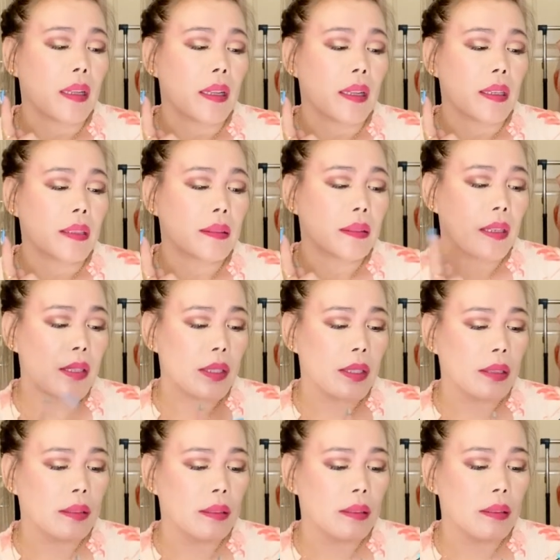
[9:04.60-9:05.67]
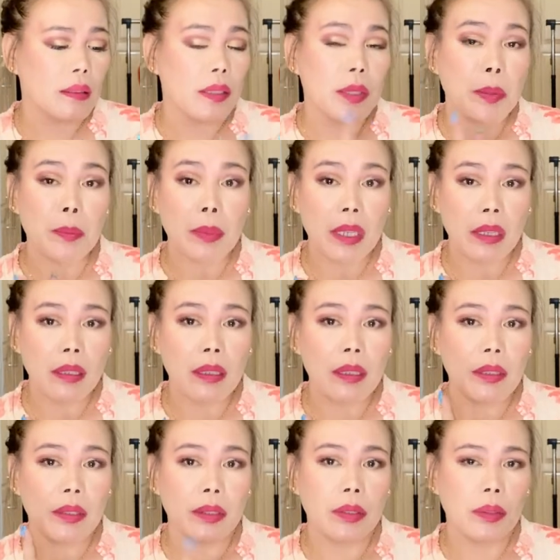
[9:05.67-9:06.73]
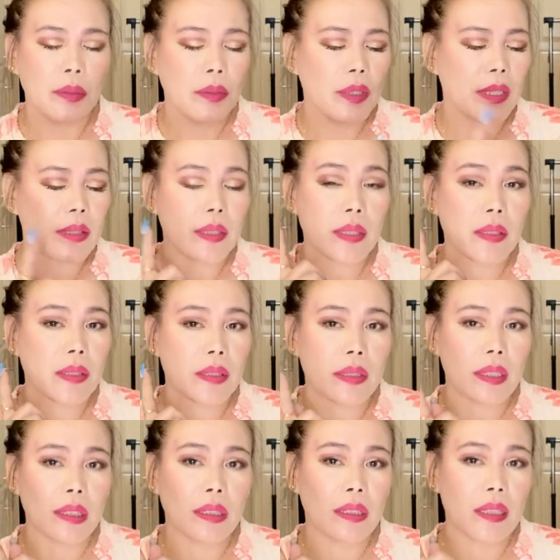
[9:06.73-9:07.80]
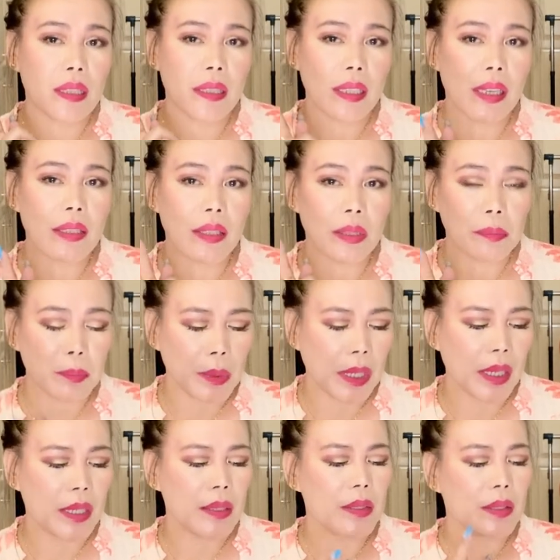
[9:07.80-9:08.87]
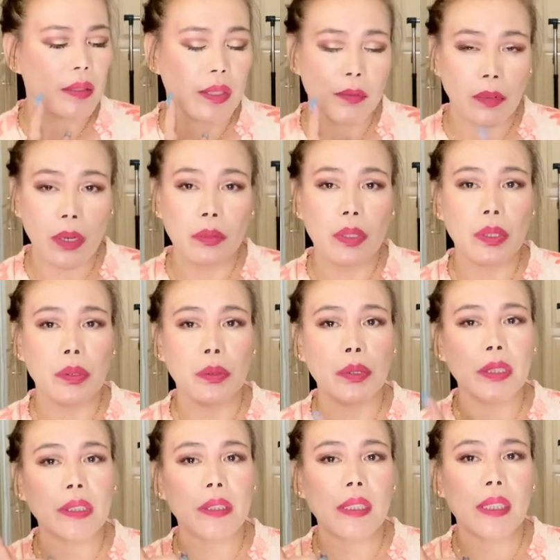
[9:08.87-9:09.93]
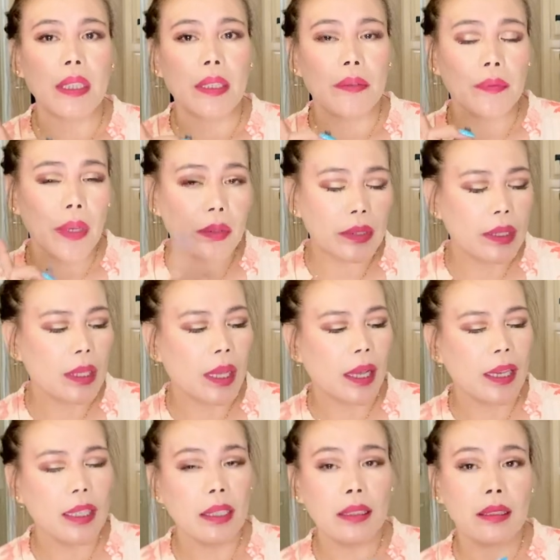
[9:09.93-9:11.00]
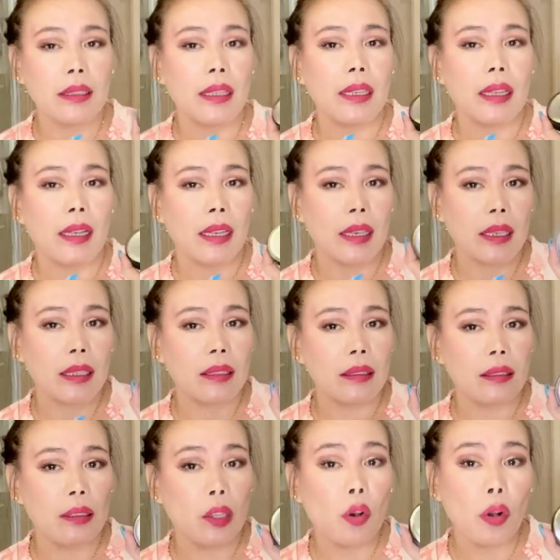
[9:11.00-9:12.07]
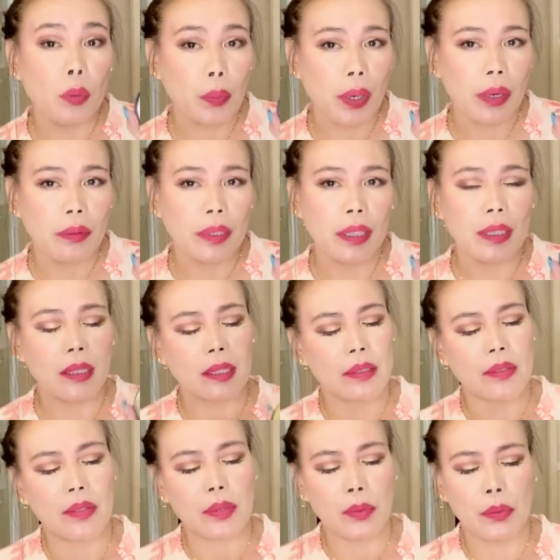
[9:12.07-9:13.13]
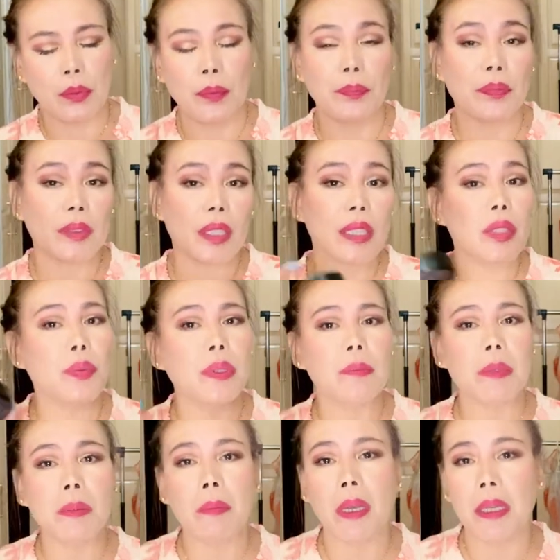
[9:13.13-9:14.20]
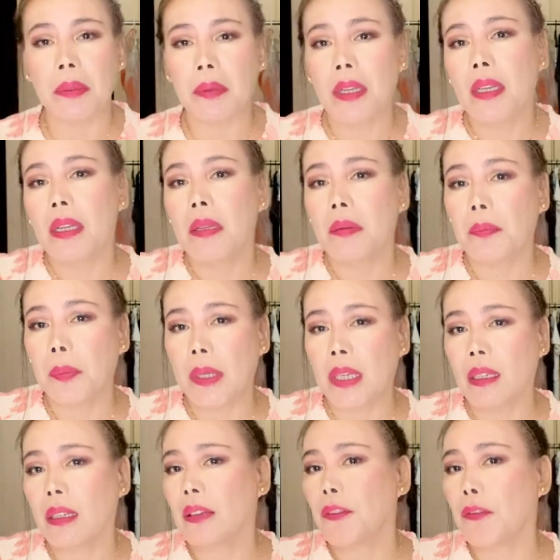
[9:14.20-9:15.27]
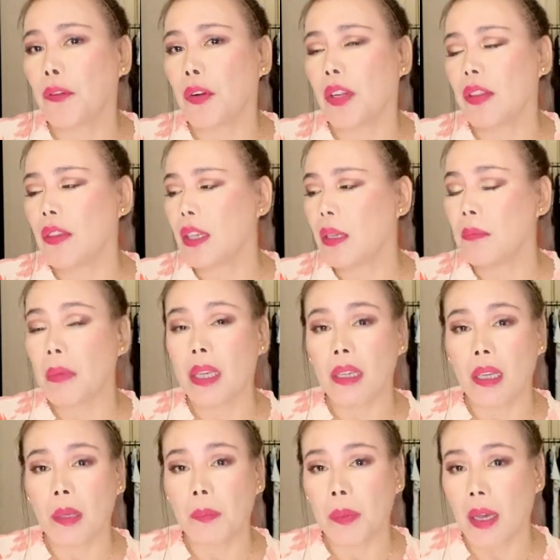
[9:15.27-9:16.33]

it doesn't smear, you know, it stays in place. It's very good, very light, and long wearing. So this will be my pick for the makeup